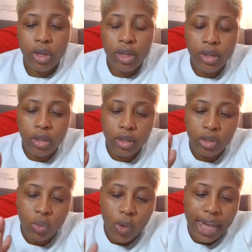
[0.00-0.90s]
it
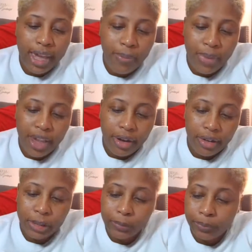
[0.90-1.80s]
looks way
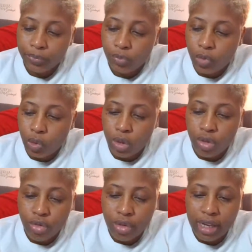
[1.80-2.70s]
better when
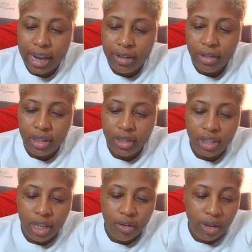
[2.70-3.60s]
you get out there and
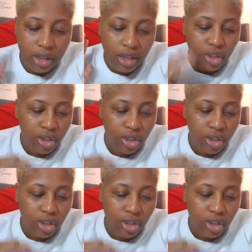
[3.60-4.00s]
say, okay,